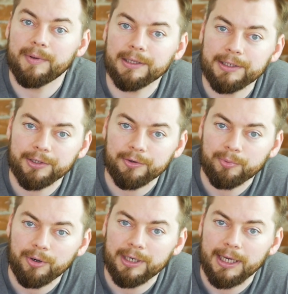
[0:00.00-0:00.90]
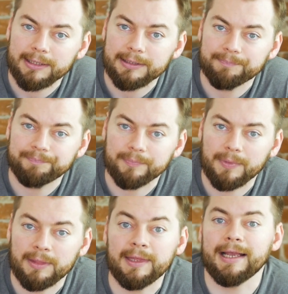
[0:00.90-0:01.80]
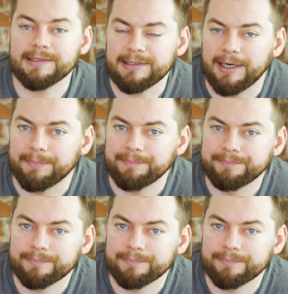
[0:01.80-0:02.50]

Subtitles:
building your product takes time.